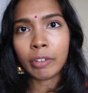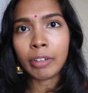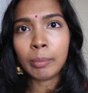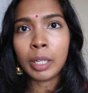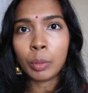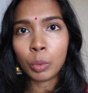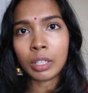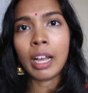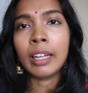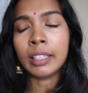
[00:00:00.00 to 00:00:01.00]
family and
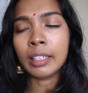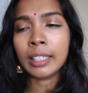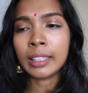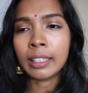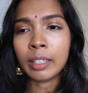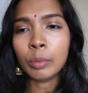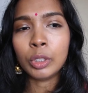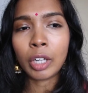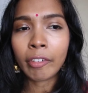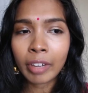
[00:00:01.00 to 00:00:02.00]
work hard and things like that,
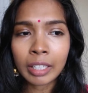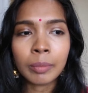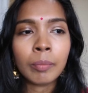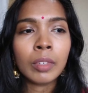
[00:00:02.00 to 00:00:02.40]
which I find,